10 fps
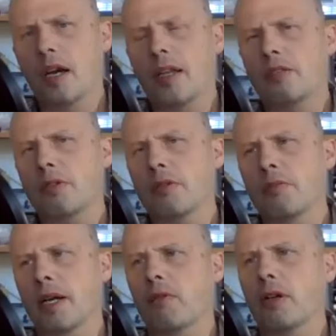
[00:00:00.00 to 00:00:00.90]
Yeah, that's
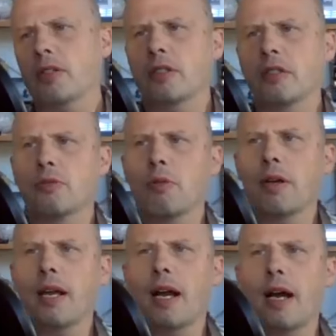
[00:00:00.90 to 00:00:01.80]
really my question, is
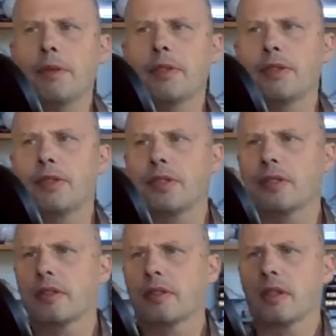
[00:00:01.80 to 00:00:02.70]
what
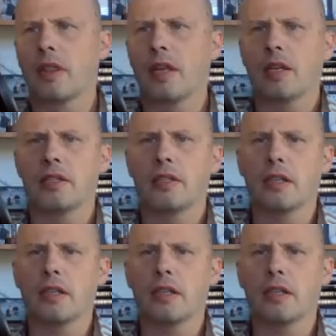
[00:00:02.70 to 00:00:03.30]
happens then?